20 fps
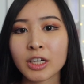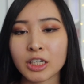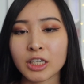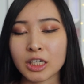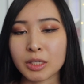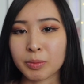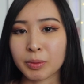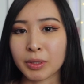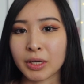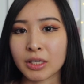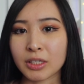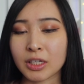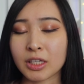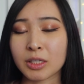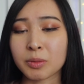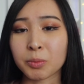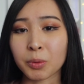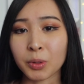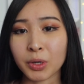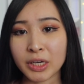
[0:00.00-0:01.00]
just because
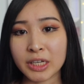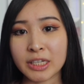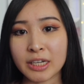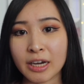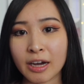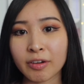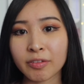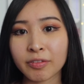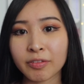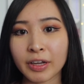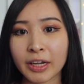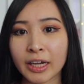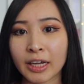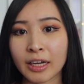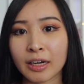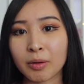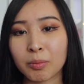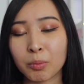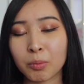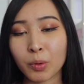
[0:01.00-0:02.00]
it's more in depth and